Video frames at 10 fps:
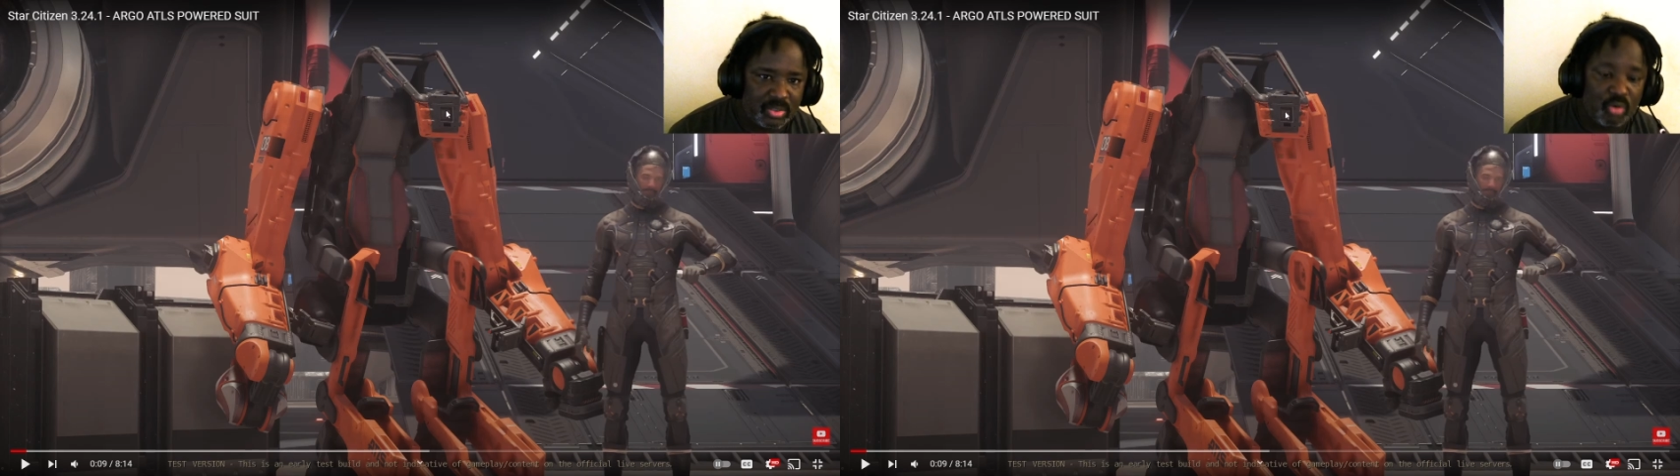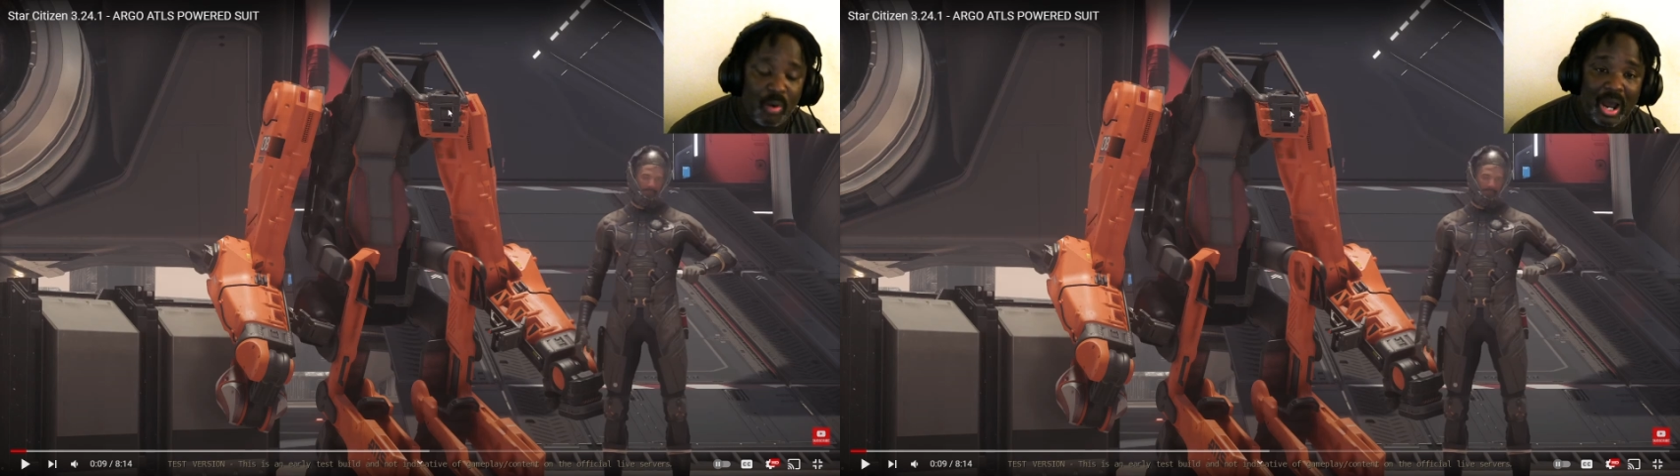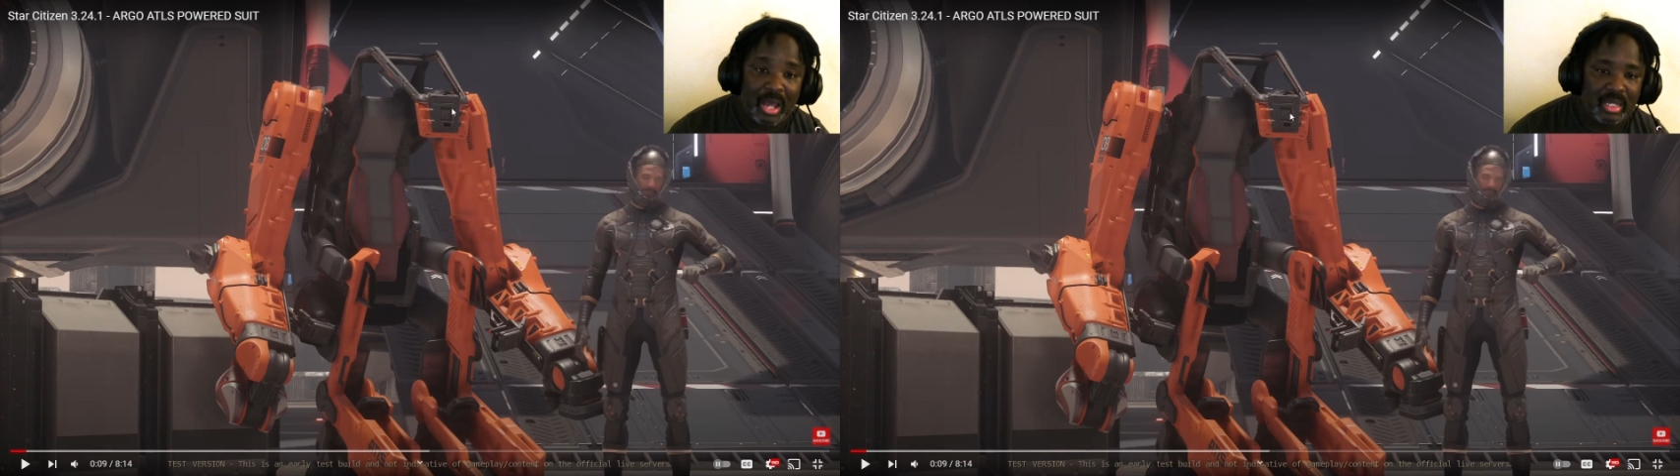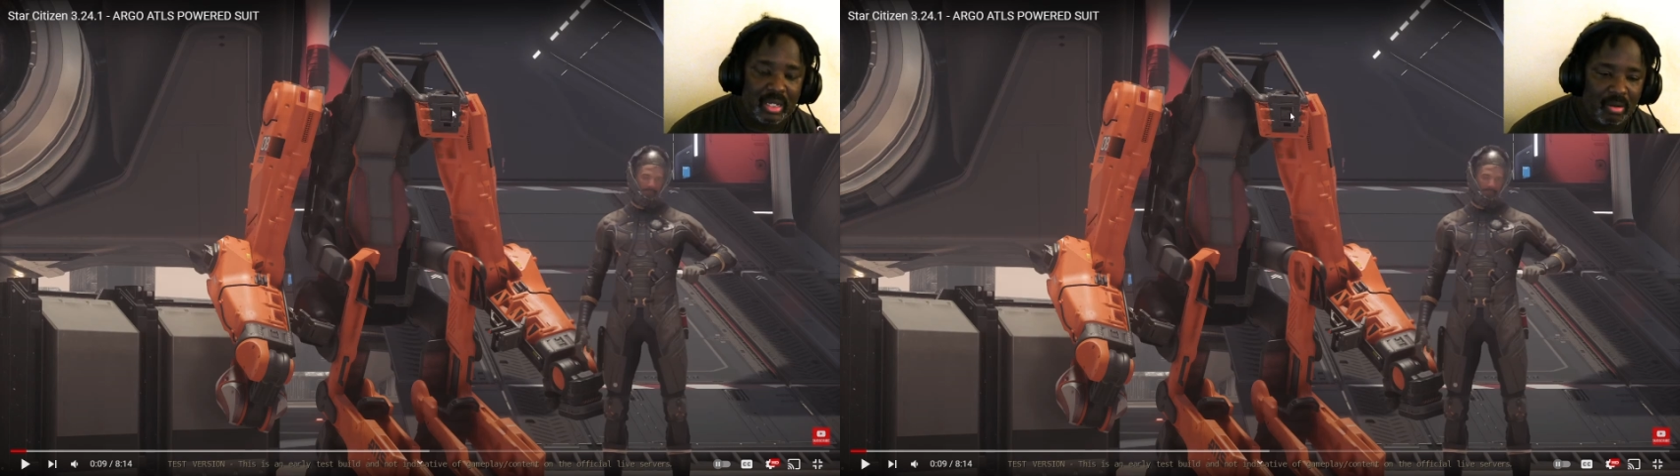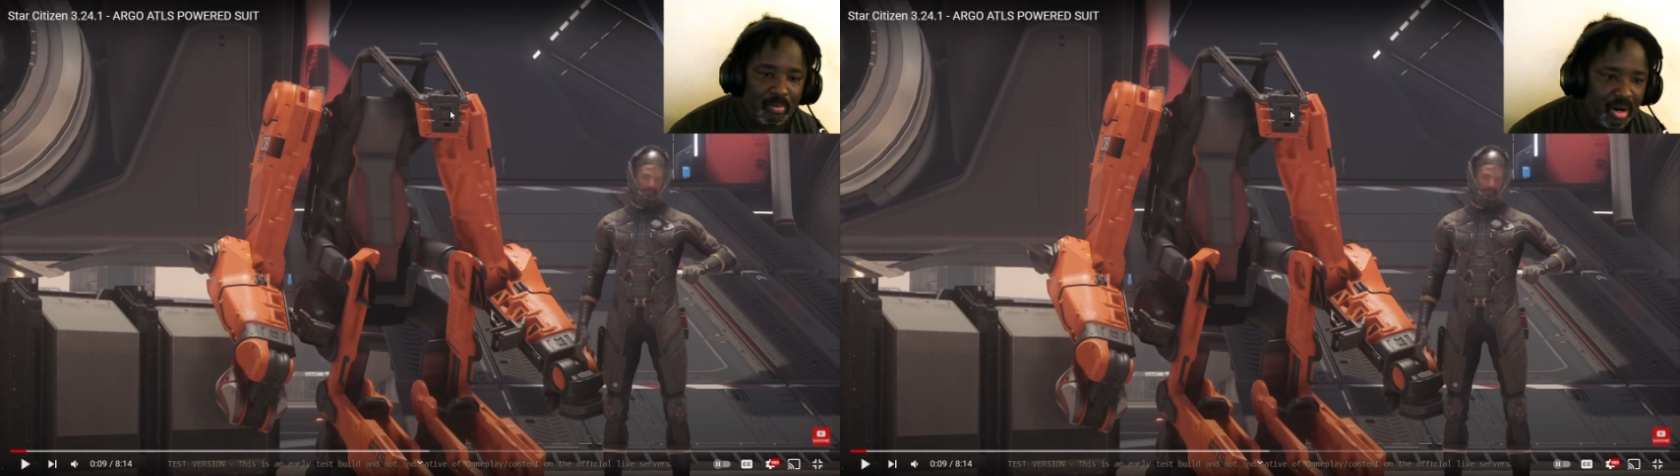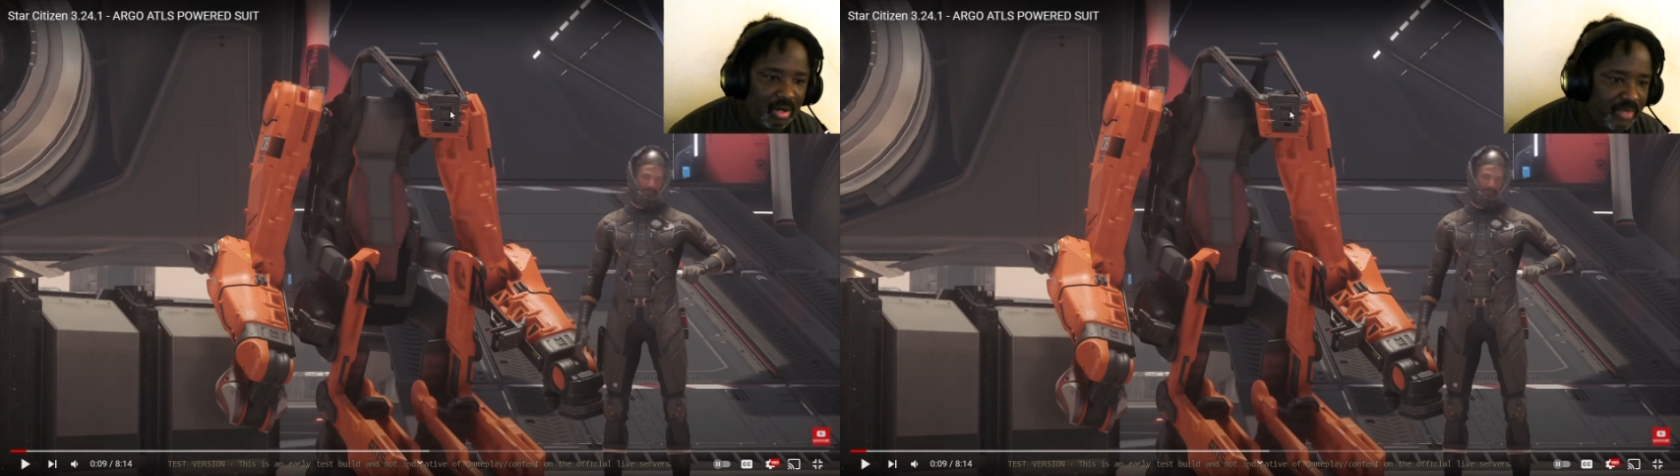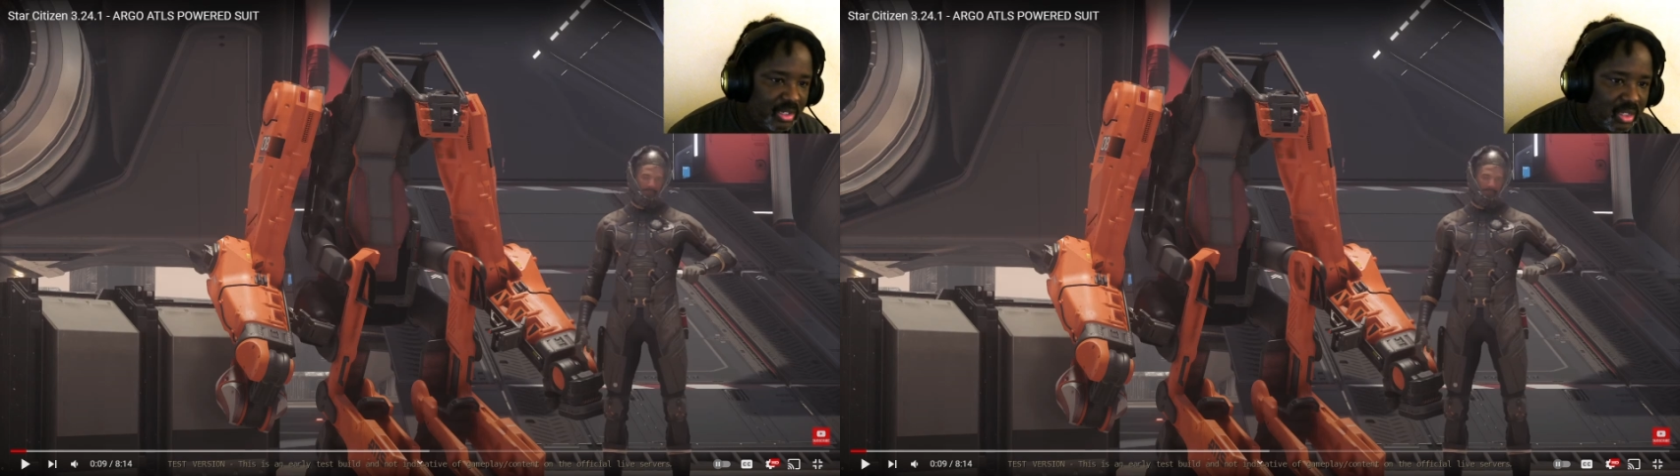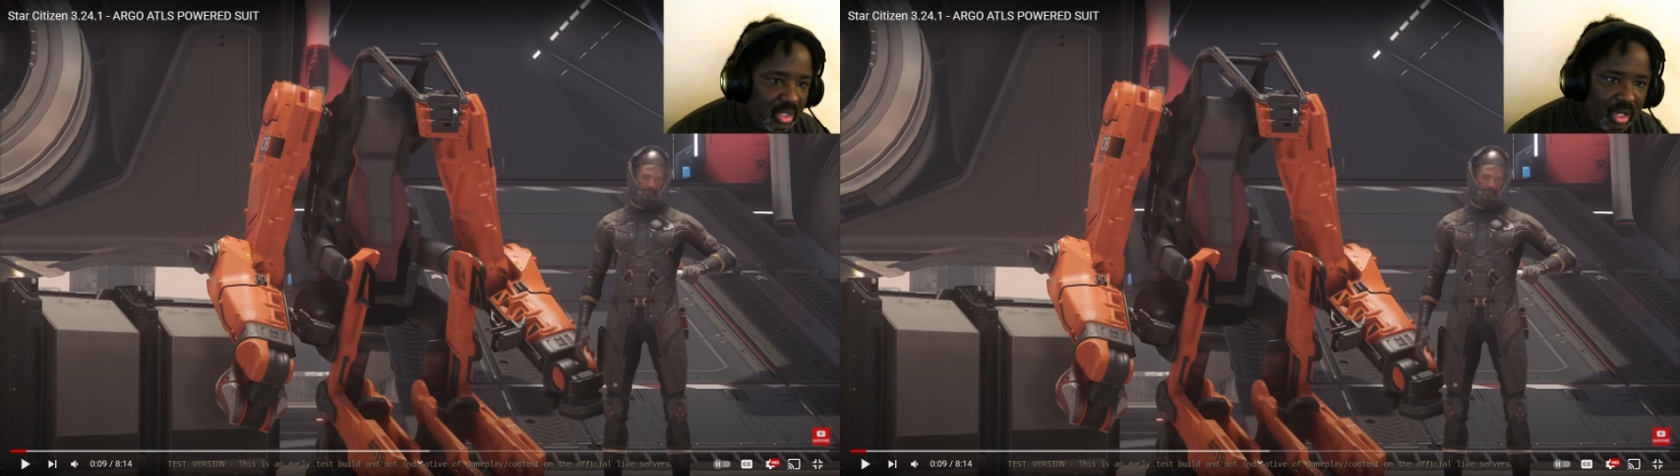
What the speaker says: UI part of it.